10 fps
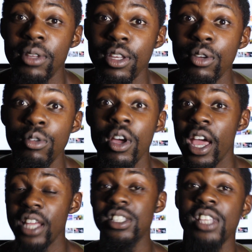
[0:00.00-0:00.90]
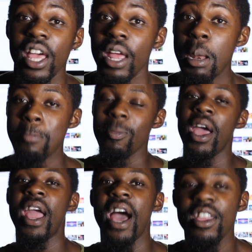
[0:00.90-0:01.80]
to you and said,
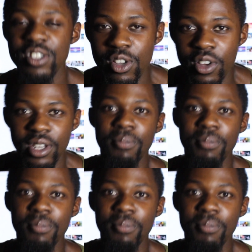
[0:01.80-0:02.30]
hey, how you doing?